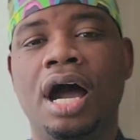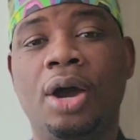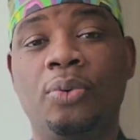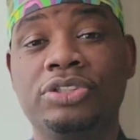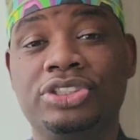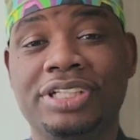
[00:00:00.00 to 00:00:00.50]

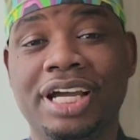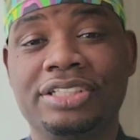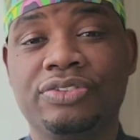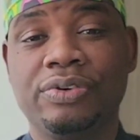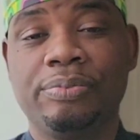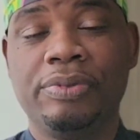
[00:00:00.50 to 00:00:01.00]
I want you
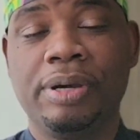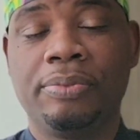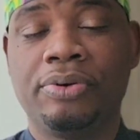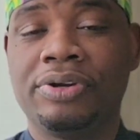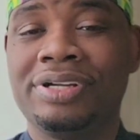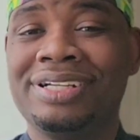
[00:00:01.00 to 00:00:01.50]
guys to
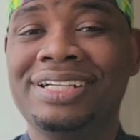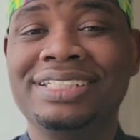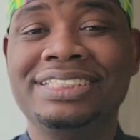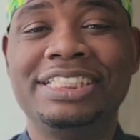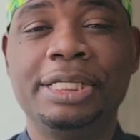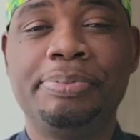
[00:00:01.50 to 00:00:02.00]
remember,
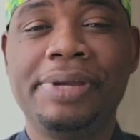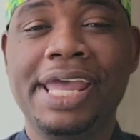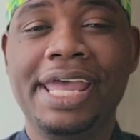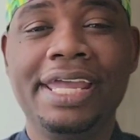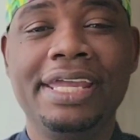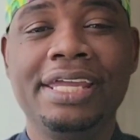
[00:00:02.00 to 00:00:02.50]

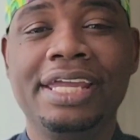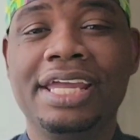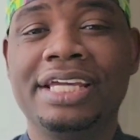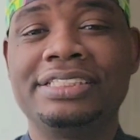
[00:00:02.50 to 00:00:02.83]
GPA